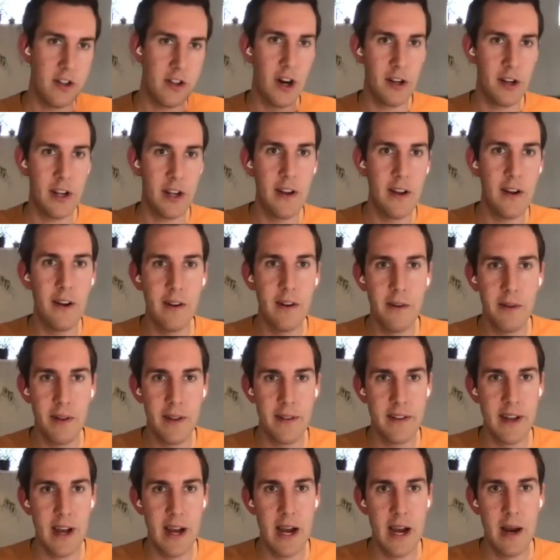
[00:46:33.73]
talking all
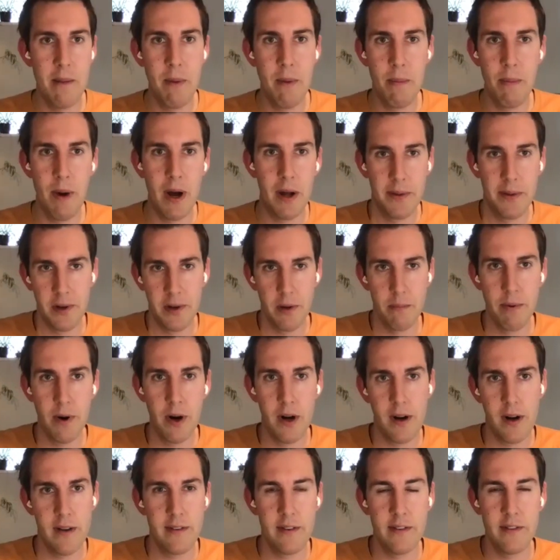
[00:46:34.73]
the time about your
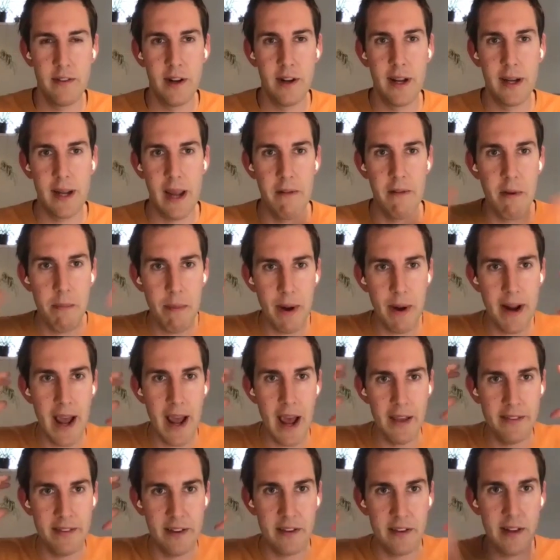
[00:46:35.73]
progress and so like everybody
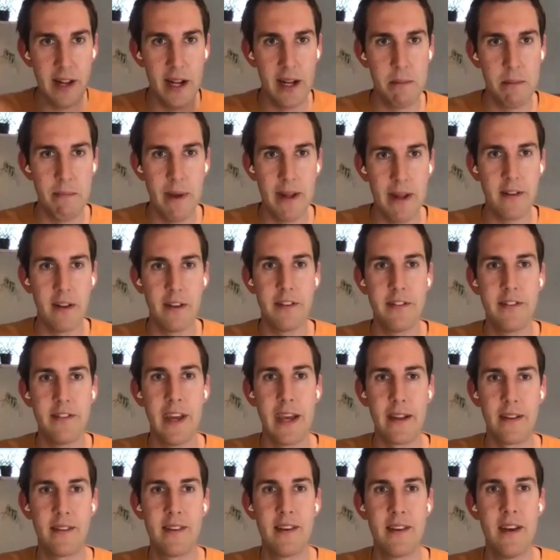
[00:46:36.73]
has this like mental
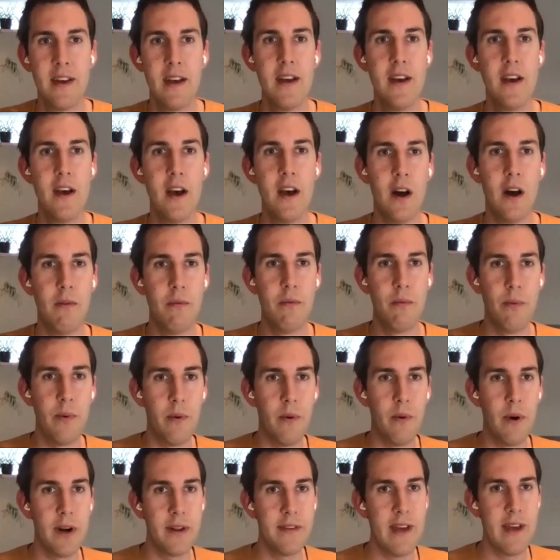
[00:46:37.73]
state of
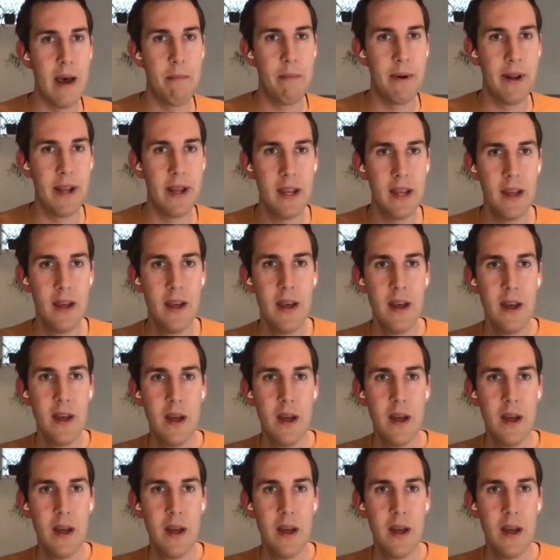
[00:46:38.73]
what is happening.